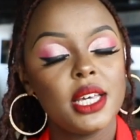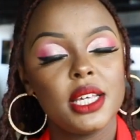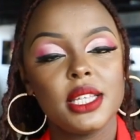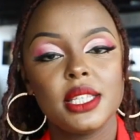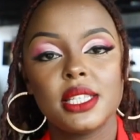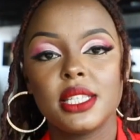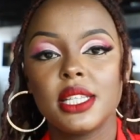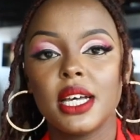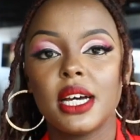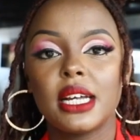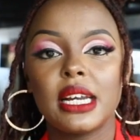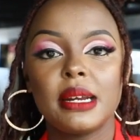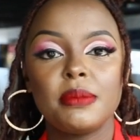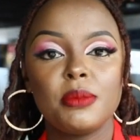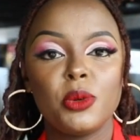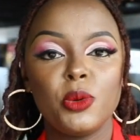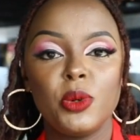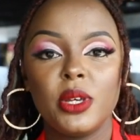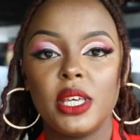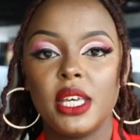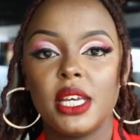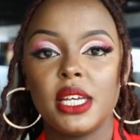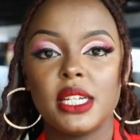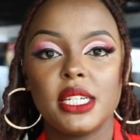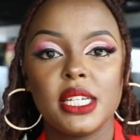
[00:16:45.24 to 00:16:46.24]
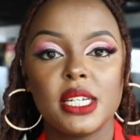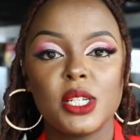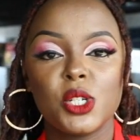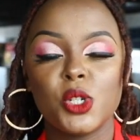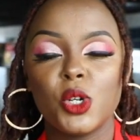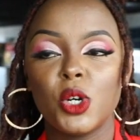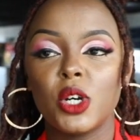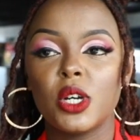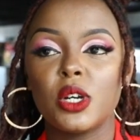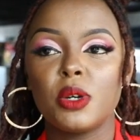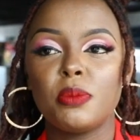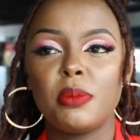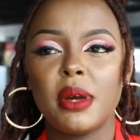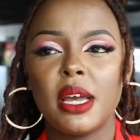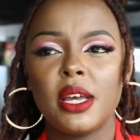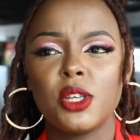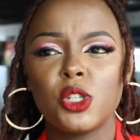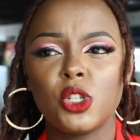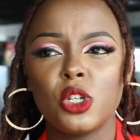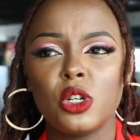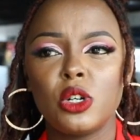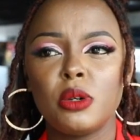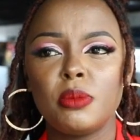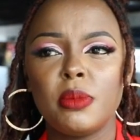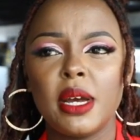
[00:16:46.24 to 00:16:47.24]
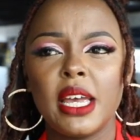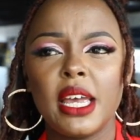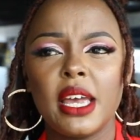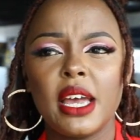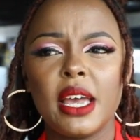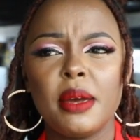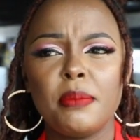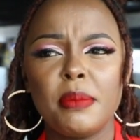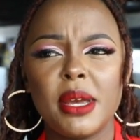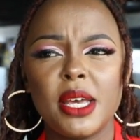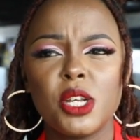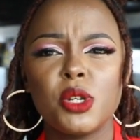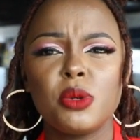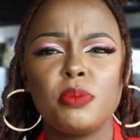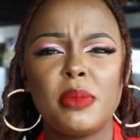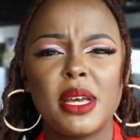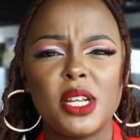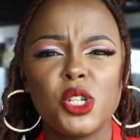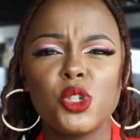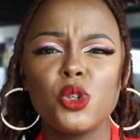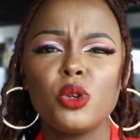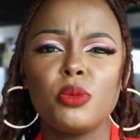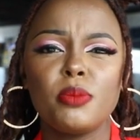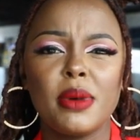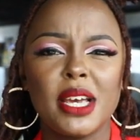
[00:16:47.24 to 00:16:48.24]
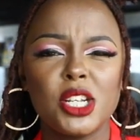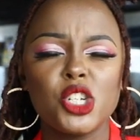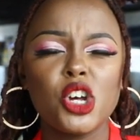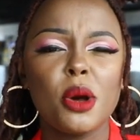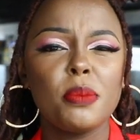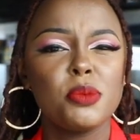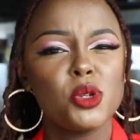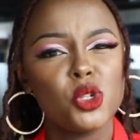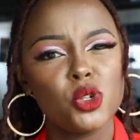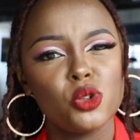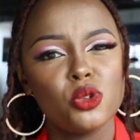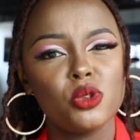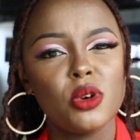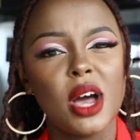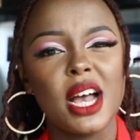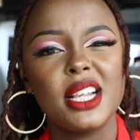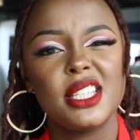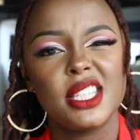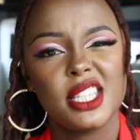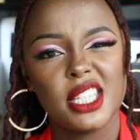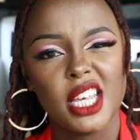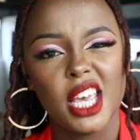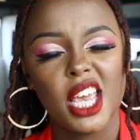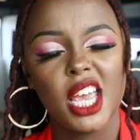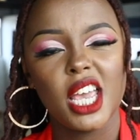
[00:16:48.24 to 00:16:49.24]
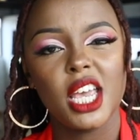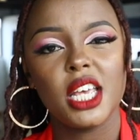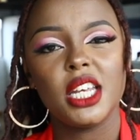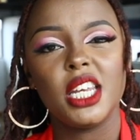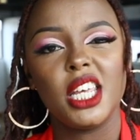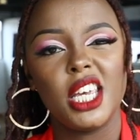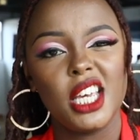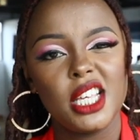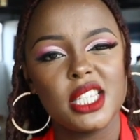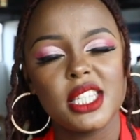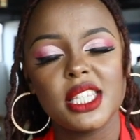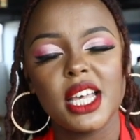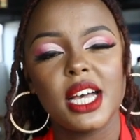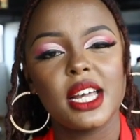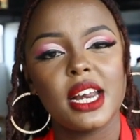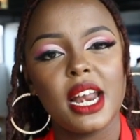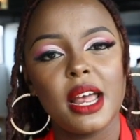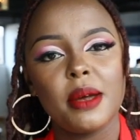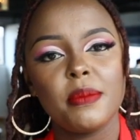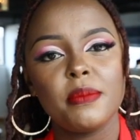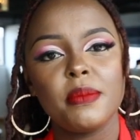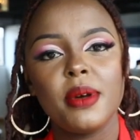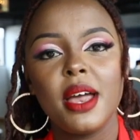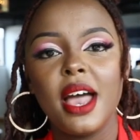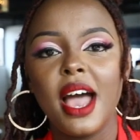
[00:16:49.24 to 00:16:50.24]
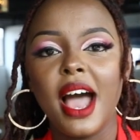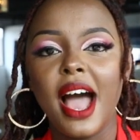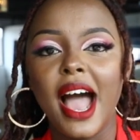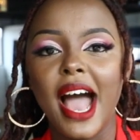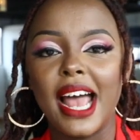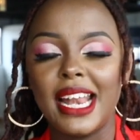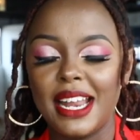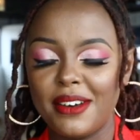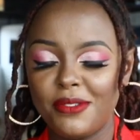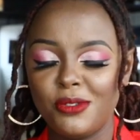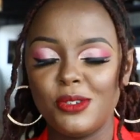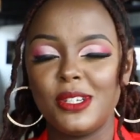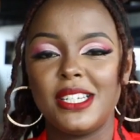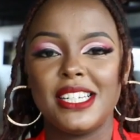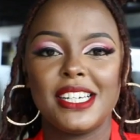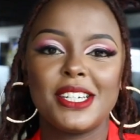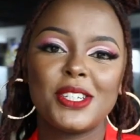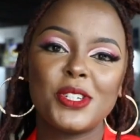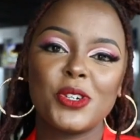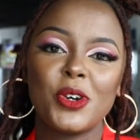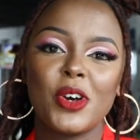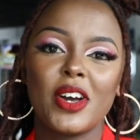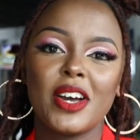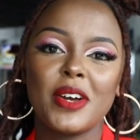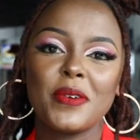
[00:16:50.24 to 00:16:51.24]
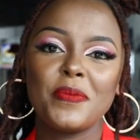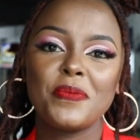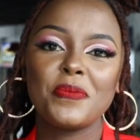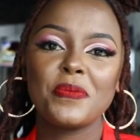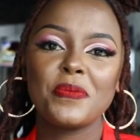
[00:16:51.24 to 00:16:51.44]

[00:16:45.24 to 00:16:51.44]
Instagram na uingie TikTok. My, so my, my, my, two, my top two I'd say ni Instagram alafu TikTok.